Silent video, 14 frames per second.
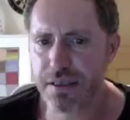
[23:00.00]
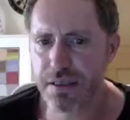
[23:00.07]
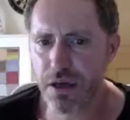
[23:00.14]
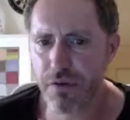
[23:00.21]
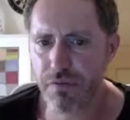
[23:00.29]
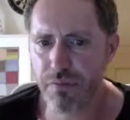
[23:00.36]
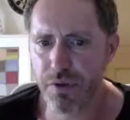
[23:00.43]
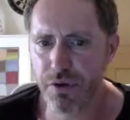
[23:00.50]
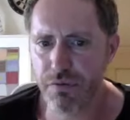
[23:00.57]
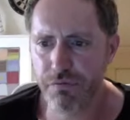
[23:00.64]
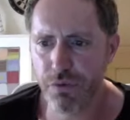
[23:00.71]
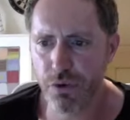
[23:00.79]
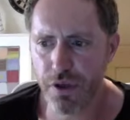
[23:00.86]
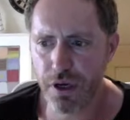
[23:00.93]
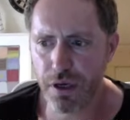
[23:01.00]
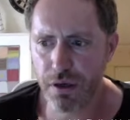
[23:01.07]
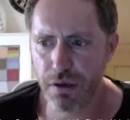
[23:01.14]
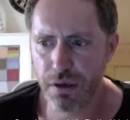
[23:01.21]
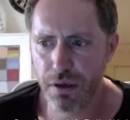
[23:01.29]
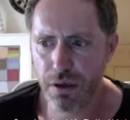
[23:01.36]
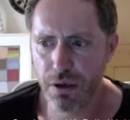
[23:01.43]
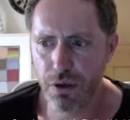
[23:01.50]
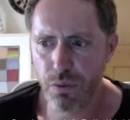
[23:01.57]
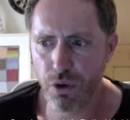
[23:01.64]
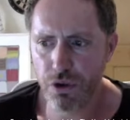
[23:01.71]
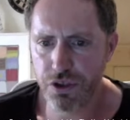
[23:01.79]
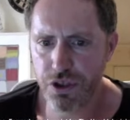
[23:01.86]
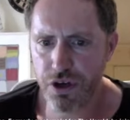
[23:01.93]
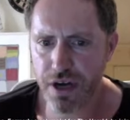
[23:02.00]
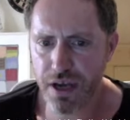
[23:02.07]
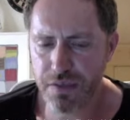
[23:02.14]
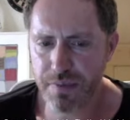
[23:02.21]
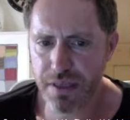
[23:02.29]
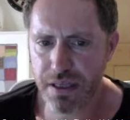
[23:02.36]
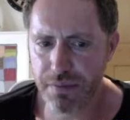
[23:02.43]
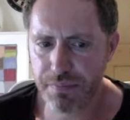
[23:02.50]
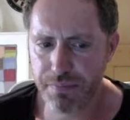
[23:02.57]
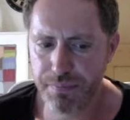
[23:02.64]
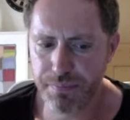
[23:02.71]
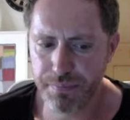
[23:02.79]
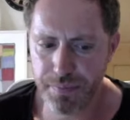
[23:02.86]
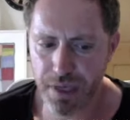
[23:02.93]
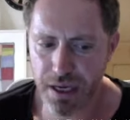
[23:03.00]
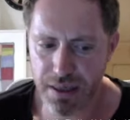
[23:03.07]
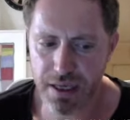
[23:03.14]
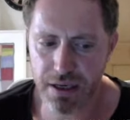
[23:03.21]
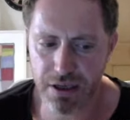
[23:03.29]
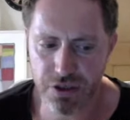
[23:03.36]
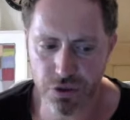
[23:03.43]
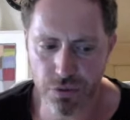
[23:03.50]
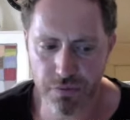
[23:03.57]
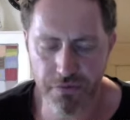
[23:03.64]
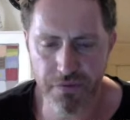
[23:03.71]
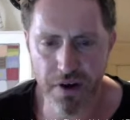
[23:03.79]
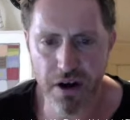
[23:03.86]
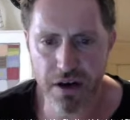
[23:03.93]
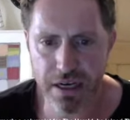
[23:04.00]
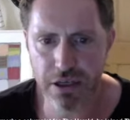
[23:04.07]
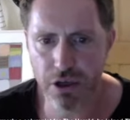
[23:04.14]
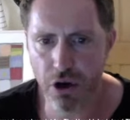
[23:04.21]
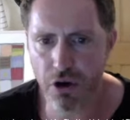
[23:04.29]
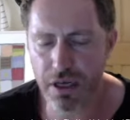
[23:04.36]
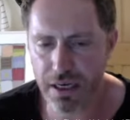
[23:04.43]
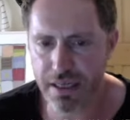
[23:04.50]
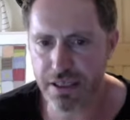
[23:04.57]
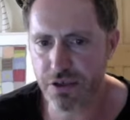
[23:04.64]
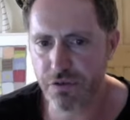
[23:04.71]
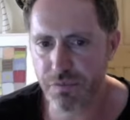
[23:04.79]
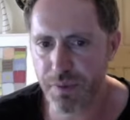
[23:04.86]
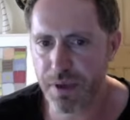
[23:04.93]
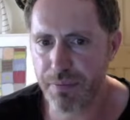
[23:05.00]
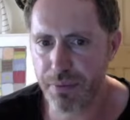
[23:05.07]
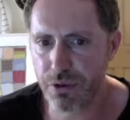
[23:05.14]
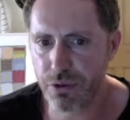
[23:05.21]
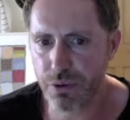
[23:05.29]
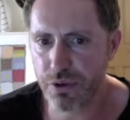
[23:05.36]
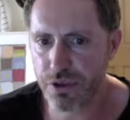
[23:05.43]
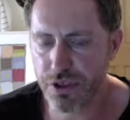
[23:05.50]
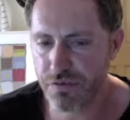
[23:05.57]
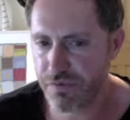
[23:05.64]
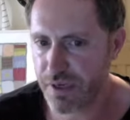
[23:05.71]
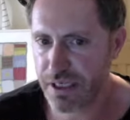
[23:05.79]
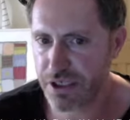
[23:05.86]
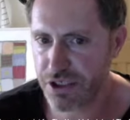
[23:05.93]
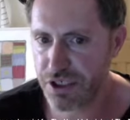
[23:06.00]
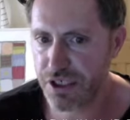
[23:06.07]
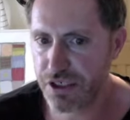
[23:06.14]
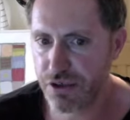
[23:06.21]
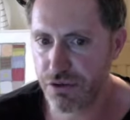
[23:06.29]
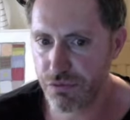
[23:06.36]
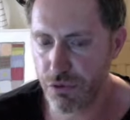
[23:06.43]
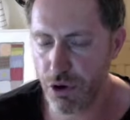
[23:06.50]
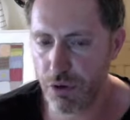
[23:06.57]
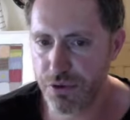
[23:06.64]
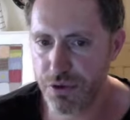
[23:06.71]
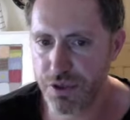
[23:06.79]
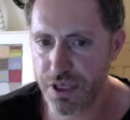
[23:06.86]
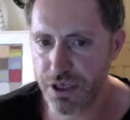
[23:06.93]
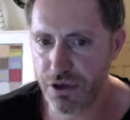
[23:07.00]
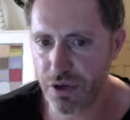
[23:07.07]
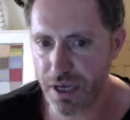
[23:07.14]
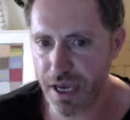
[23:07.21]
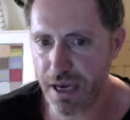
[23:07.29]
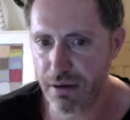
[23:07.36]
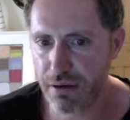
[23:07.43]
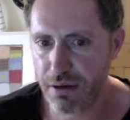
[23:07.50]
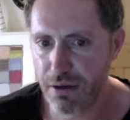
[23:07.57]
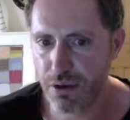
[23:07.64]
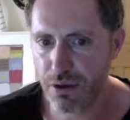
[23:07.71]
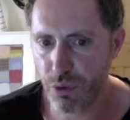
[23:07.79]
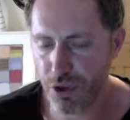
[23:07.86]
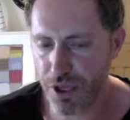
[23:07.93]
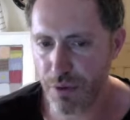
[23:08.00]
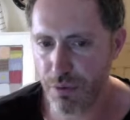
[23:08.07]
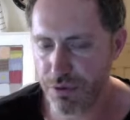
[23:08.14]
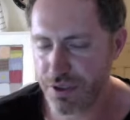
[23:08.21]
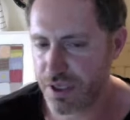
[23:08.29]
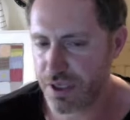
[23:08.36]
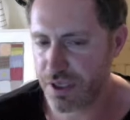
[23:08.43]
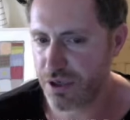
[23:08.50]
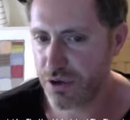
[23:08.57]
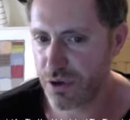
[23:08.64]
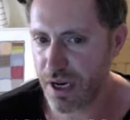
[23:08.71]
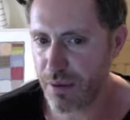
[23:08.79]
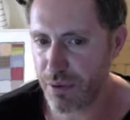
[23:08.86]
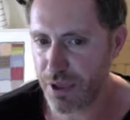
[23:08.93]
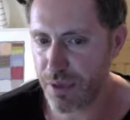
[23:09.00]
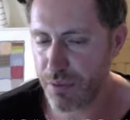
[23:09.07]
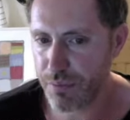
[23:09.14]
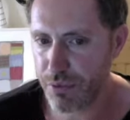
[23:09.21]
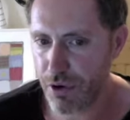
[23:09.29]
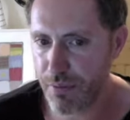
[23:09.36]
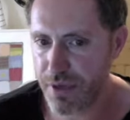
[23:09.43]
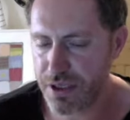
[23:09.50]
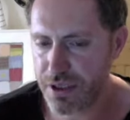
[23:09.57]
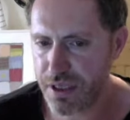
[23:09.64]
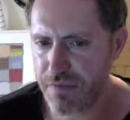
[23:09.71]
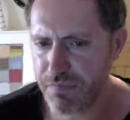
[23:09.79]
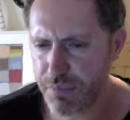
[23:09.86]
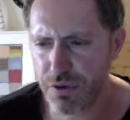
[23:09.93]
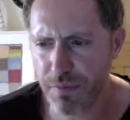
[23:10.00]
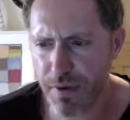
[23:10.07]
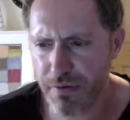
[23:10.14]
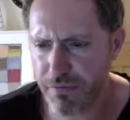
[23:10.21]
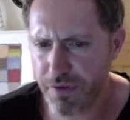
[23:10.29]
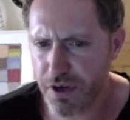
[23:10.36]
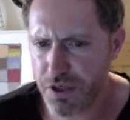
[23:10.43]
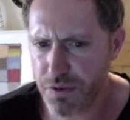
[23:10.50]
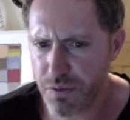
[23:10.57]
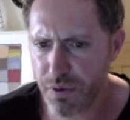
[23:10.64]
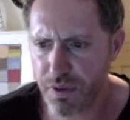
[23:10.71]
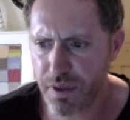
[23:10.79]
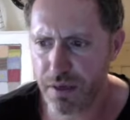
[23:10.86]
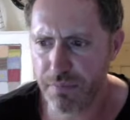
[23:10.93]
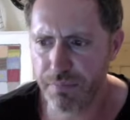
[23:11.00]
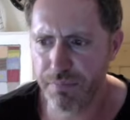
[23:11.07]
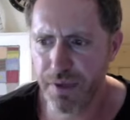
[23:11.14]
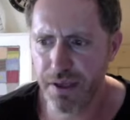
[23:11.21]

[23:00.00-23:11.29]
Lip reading: government for what will turn out to be I think a sort of a fairly long list of people who are just feeling cheated and robbed, who did not get what they were promised. They've pulled a bit of a fast one with the